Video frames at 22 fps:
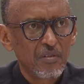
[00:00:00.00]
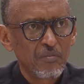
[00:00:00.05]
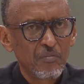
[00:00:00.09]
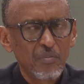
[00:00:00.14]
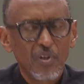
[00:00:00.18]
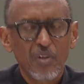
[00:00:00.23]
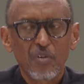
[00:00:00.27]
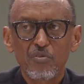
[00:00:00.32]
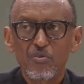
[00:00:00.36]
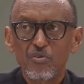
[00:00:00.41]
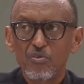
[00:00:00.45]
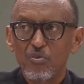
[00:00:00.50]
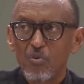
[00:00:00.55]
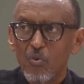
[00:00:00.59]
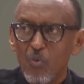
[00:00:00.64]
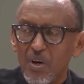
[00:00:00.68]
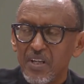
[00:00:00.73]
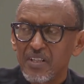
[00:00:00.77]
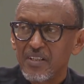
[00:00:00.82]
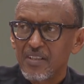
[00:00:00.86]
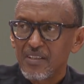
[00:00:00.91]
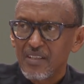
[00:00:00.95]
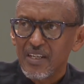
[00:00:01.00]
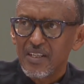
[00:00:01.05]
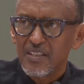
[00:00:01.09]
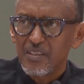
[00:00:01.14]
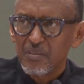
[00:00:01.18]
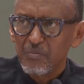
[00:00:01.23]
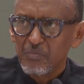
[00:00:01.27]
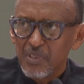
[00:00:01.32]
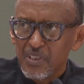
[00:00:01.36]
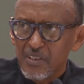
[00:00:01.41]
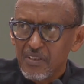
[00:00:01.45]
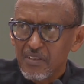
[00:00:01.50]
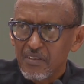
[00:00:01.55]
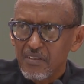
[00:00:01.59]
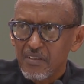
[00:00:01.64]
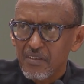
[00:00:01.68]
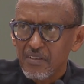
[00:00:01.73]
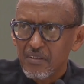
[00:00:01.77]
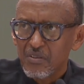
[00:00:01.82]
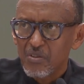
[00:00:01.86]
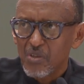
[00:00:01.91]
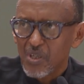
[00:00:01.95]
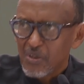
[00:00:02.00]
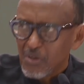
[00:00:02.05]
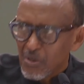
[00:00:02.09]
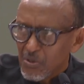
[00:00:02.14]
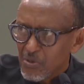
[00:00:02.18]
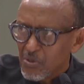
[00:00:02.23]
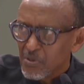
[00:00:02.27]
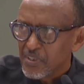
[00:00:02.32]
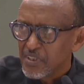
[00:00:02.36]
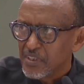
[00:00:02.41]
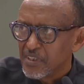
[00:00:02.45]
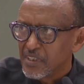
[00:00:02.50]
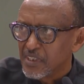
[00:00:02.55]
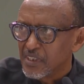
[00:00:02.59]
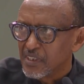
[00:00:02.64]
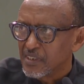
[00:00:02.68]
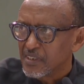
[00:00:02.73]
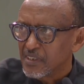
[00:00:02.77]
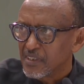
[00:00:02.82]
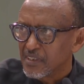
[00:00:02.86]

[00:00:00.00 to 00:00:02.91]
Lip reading: but also what that means to our continent,